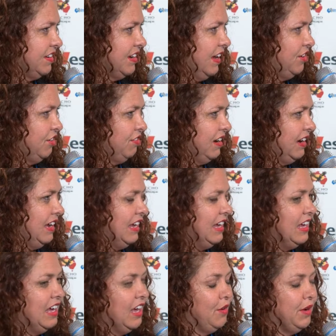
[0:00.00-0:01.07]
the country,
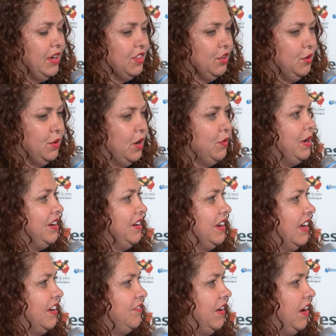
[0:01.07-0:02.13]
and we thought where we could
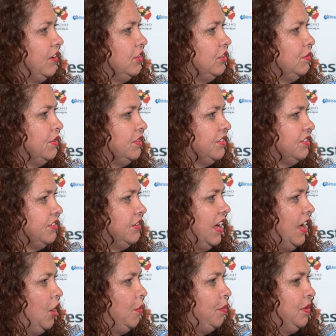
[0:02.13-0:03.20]
add value was to
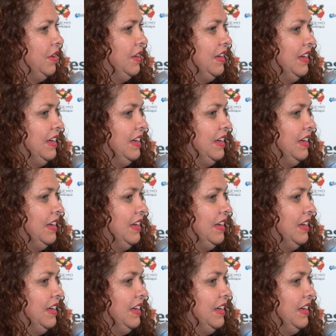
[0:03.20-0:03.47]
help